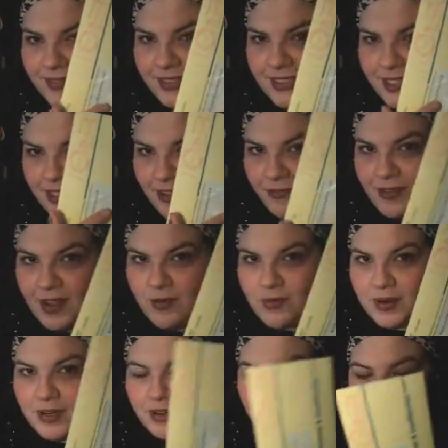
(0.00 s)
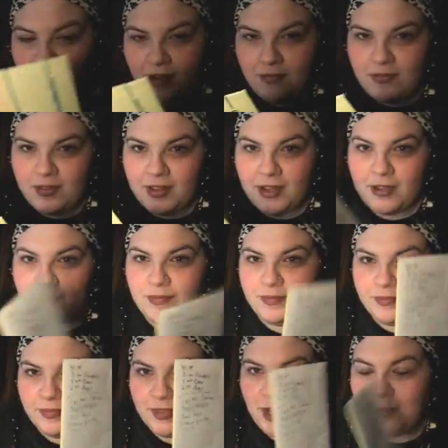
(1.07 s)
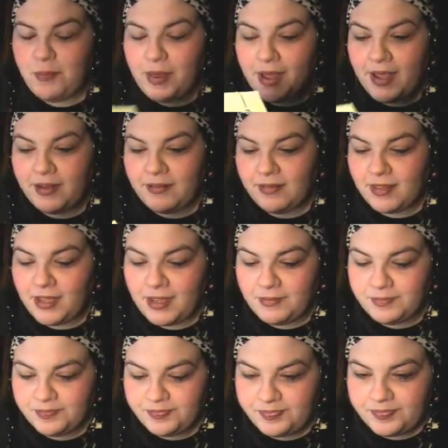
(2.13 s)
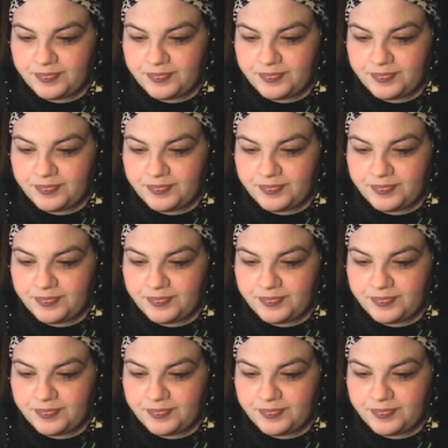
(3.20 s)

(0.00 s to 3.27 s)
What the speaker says: cellophane window to envelope notepad thing.